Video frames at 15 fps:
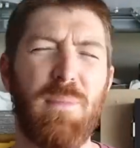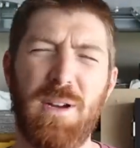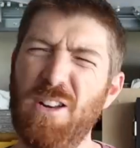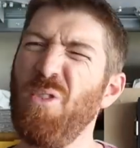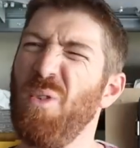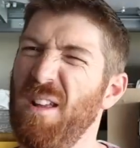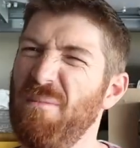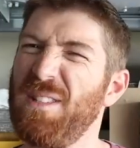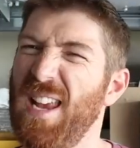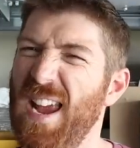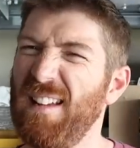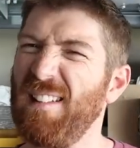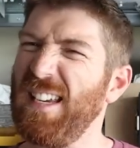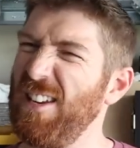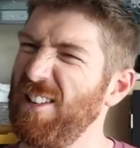But you know what I'm
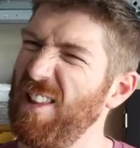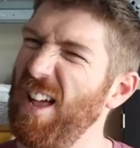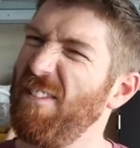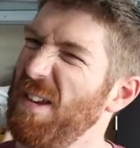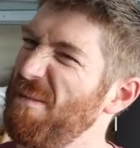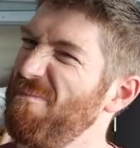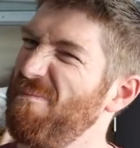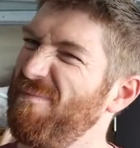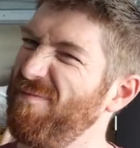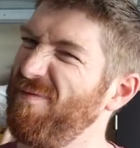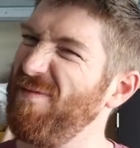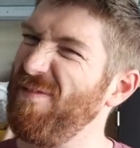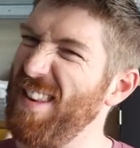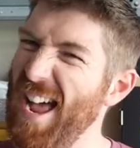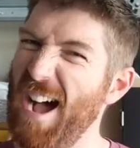saying. Like, you love it
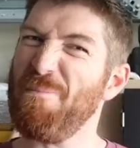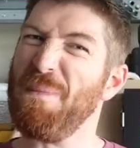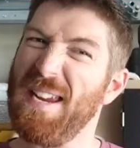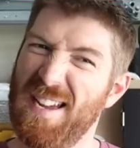not